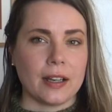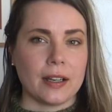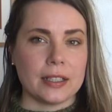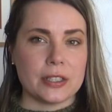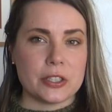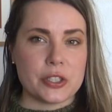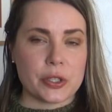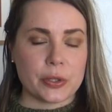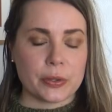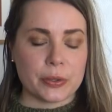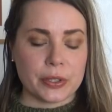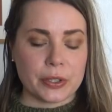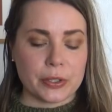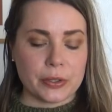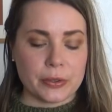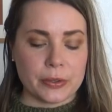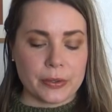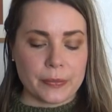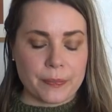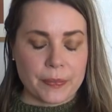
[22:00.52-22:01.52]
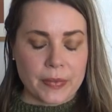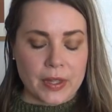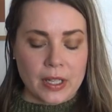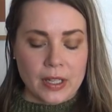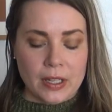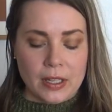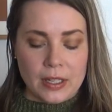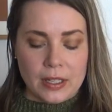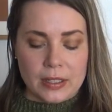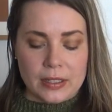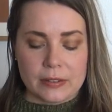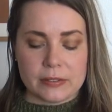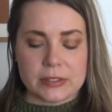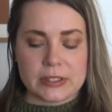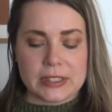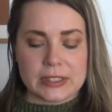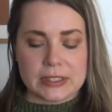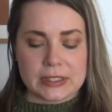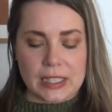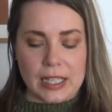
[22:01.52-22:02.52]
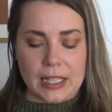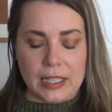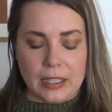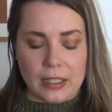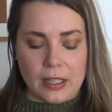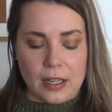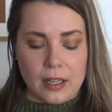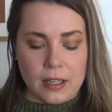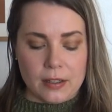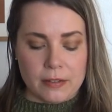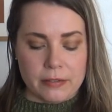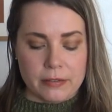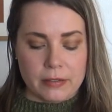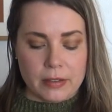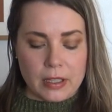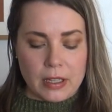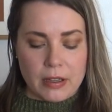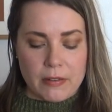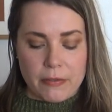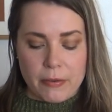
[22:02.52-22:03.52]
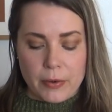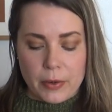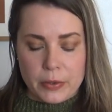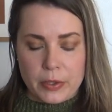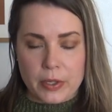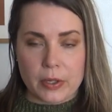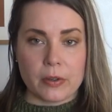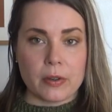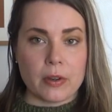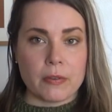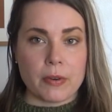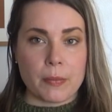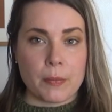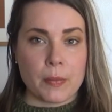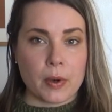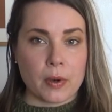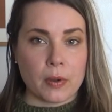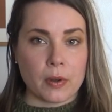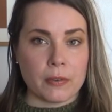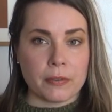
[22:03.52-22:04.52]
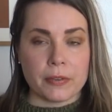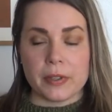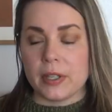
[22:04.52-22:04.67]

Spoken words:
I showed you there was this like a photo of a bowl of